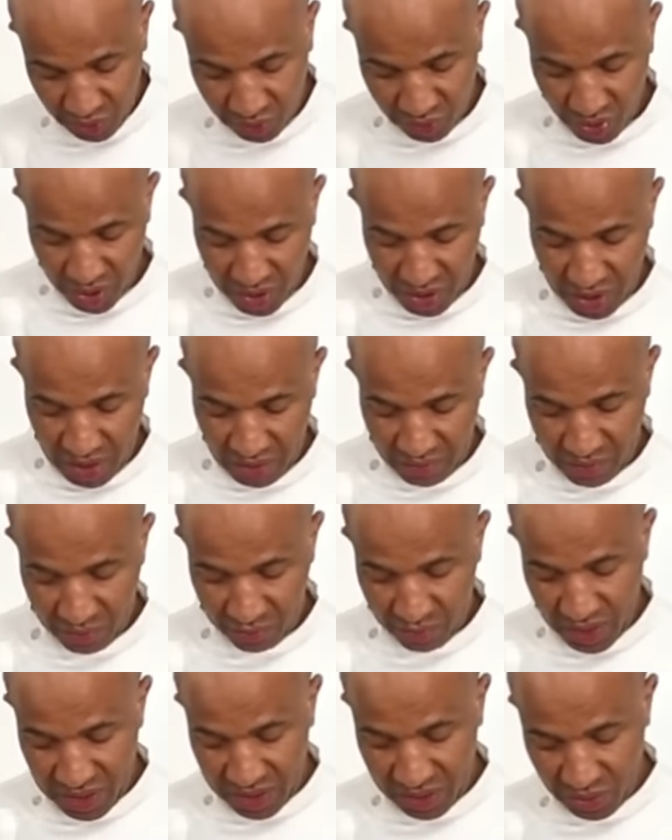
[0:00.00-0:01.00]
try your level
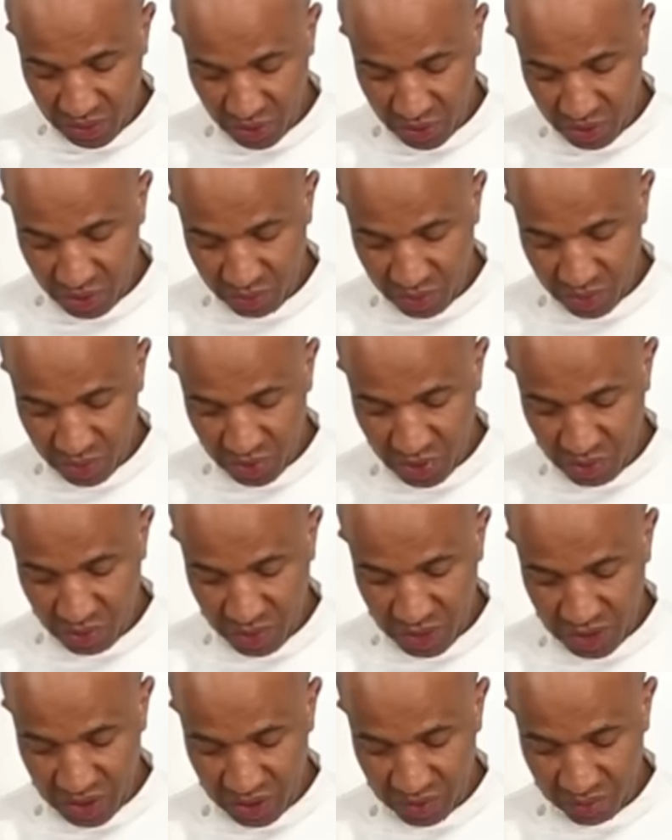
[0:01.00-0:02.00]
best not to put too
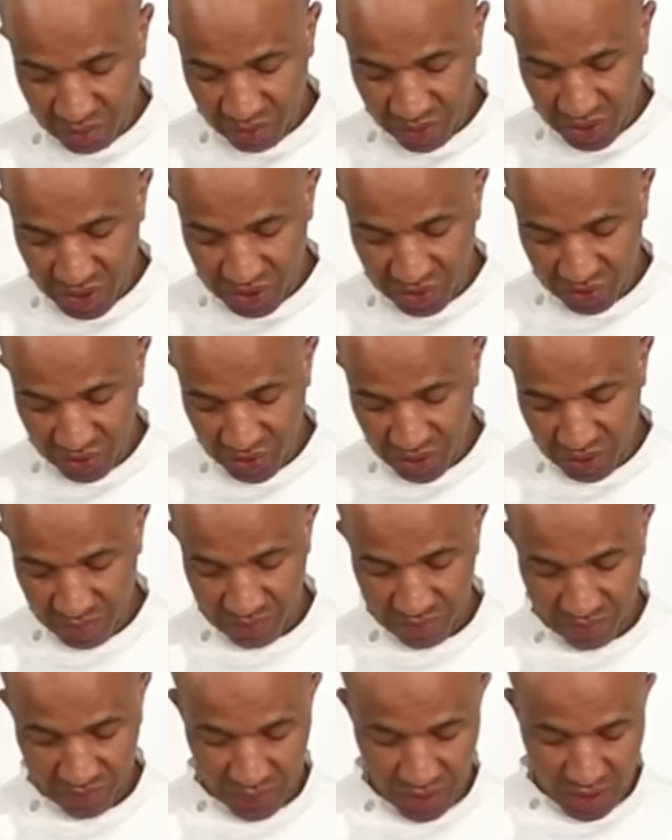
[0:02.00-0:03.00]
much pressure on them.